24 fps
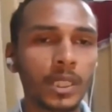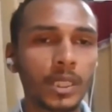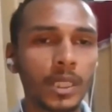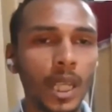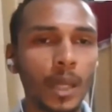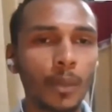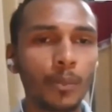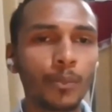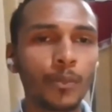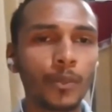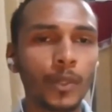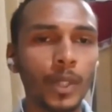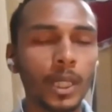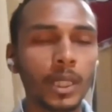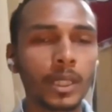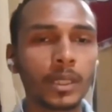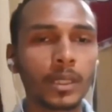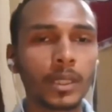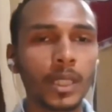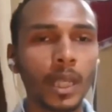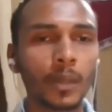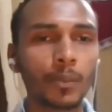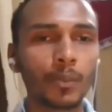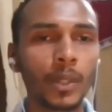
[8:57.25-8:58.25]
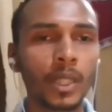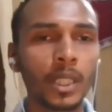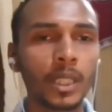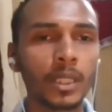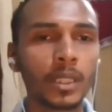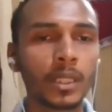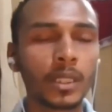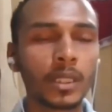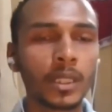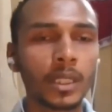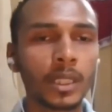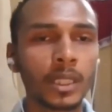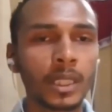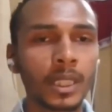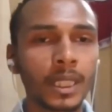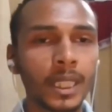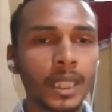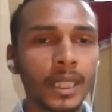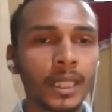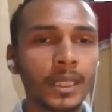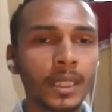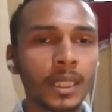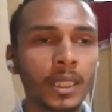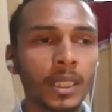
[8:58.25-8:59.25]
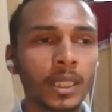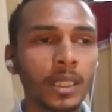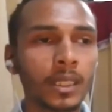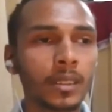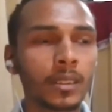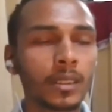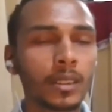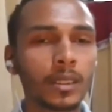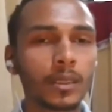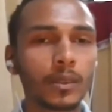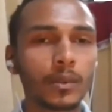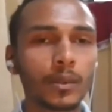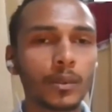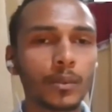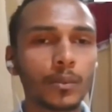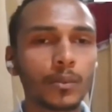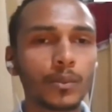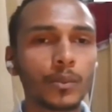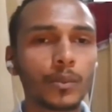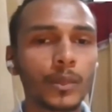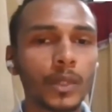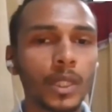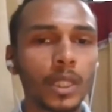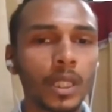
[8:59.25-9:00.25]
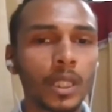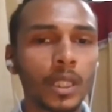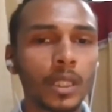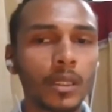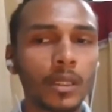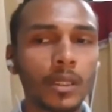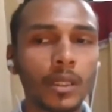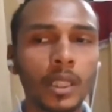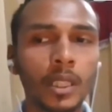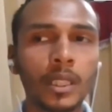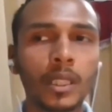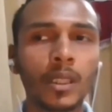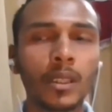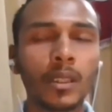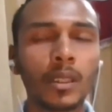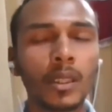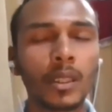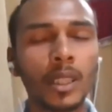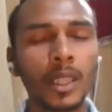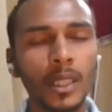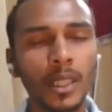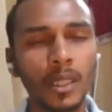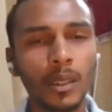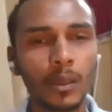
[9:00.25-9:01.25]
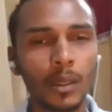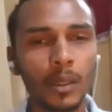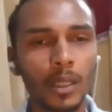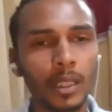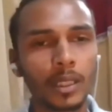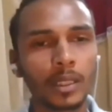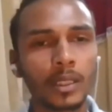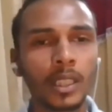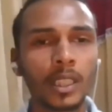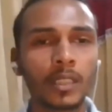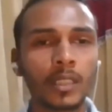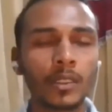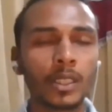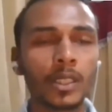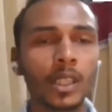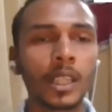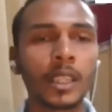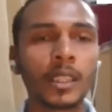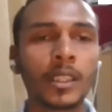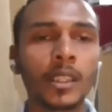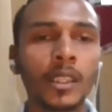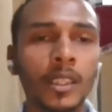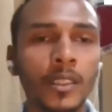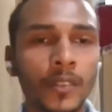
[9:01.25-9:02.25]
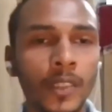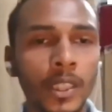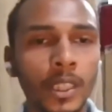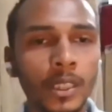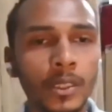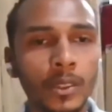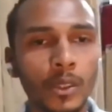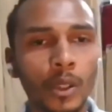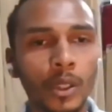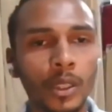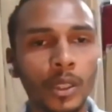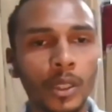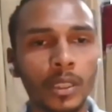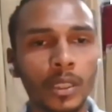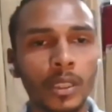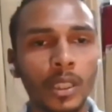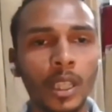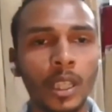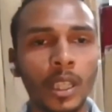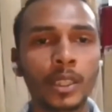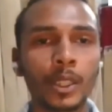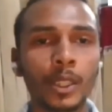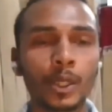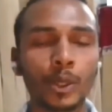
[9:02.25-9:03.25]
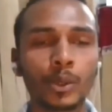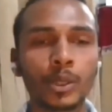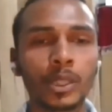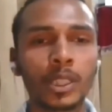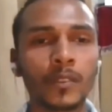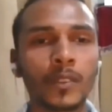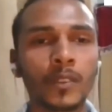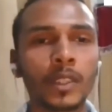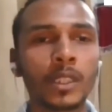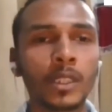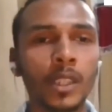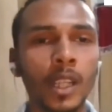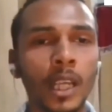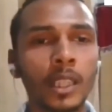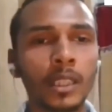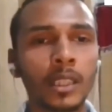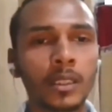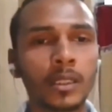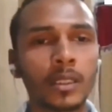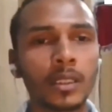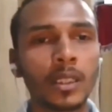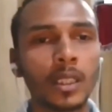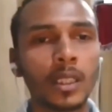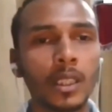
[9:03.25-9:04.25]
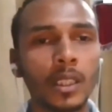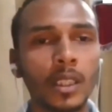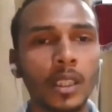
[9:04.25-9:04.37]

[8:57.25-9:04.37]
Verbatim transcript: steply increasing in little. There was little difference, not a huge difference. Like